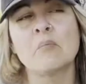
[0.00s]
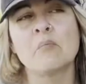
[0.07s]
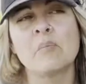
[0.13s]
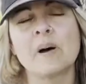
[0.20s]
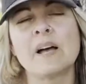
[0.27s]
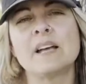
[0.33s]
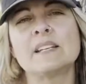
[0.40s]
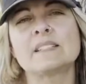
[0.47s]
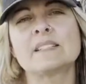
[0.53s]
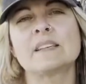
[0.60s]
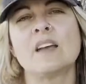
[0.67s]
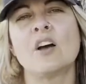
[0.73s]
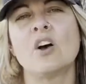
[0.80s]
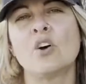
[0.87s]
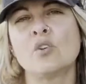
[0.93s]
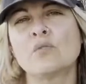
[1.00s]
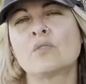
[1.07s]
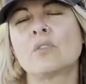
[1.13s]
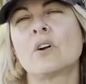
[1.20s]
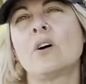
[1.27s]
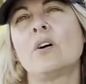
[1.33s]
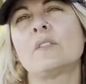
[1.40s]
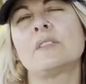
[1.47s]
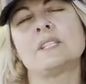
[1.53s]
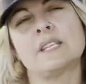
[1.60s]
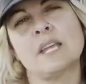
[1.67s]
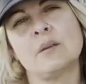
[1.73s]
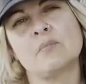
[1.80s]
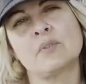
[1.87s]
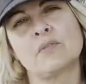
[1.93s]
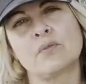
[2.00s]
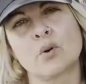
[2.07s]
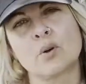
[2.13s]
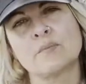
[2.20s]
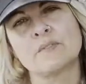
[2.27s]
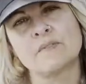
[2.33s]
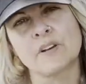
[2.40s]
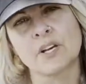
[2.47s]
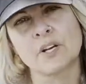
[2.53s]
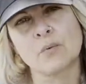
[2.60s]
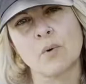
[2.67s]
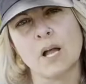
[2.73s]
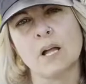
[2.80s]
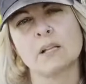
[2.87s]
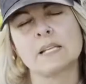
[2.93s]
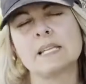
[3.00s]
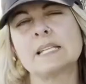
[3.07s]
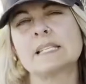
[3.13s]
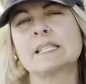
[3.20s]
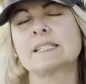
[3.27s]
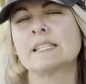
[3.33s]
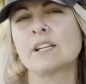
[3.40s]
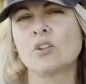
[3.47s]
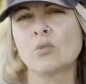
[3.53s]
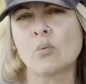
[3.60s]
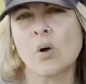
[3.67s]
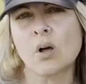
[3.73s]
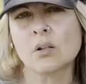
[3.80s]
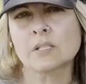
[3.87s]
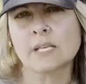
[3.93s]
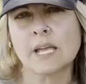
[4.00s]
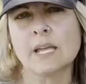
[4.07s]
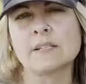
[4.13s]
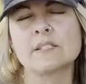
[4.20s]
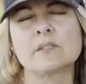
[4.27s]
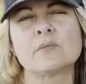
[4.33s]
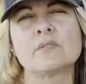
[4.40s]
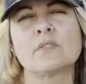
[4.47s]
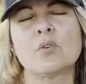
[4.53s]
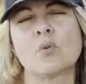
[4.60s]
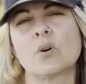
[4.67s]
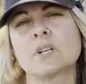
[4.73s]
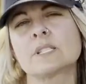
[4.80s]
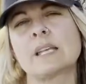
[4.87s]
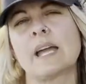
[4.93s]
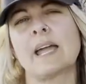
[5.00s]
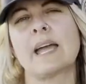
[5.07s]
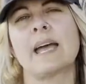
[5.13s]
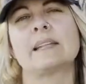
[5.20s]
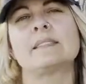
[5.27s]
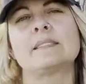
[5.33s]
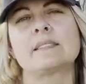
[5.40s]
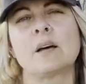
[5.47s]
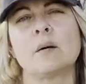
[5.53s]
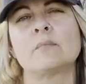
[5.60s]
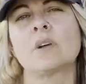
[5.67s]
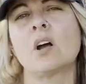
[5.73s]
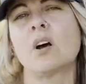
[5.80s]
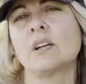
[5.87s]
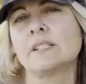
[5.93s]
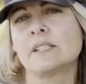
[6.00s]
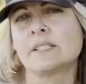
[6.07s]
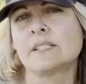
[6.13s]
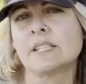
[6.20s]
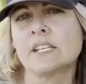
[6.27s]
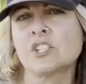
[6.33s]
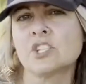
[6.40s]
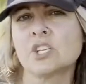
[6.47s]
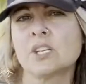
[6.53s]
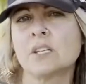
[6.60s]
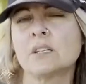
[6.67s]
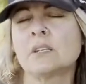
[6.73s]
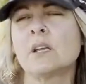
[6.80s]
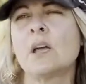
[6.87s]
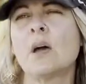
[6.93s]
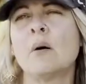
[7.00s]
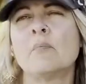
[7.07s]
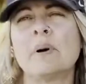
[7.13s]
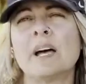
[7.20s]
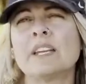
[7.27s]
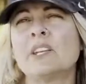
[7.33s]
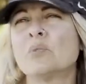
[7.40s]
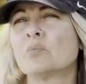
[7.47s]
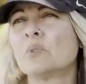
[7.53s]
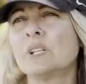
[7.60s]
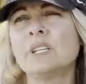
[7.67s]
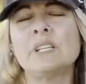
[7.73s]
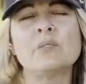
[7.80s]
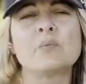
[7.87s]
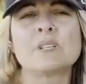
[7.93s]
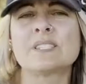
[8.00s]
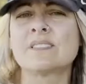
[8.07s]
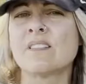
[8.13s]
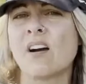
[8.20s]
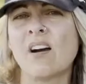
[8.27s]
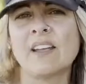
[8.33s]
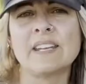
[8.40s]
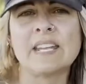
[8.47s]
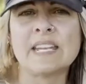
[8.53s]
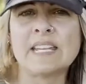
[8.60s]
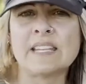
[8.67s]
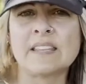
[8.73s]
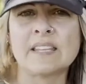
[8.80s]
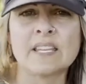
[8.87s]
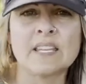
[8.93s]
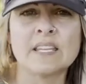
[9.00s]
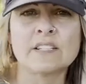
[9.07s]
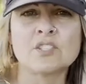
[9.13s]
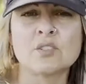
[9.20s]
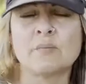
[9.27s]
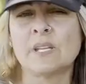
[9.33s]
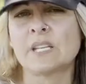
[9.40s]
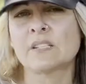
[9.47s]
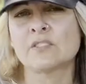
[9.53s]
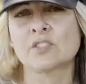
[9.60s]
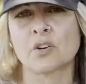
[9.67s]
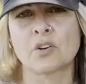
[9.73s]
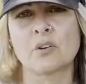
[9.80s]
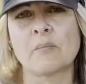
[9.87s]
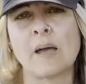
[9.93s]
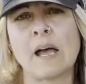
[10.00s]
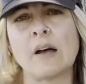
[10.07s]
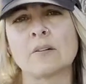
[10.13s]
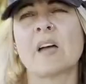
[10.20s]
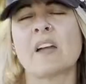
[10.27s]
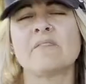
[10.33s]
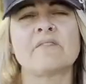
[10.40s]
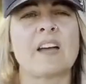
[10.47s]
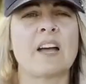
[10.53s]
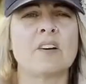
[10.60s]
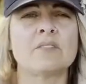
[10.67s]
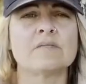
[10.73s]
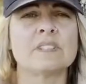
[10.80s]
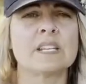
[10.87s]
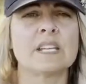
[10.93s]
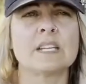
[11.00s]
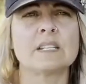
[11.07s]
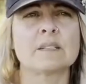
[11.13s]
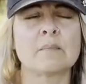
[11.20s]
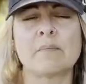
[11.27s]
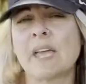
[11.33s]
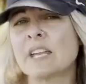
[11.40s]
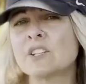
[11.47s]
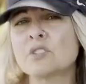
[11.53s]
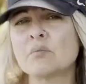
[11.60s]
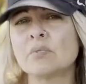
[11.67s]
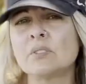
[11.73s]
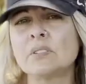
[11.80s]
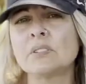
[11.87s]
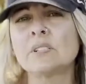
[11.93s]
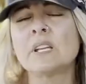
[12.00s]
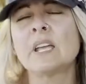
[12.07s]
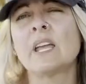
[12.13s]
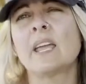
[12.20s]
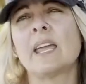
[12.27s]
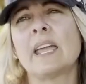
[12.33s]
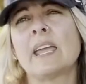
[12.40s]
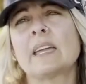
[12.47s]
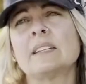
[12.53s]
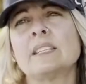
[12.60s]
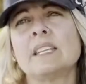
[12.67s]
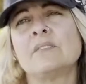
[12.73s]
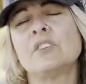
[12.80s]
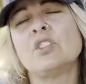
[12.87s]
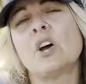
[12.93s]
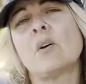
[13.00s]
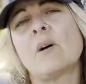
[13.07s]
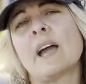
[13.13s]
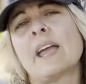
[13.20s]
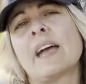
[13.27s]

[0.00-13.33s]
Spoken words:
but overall the tent performed very well. It is a single wall tent, so of course I had some condensation, but it really was not anything to be concerned about. I found it manageable, and even though I